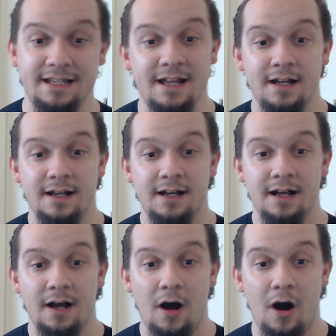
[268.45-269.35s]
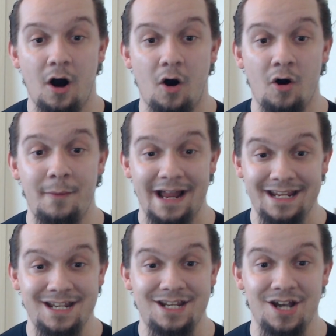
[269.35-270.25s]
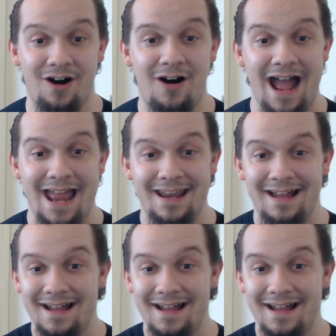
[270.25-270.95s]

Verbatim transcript: Like, oh my god.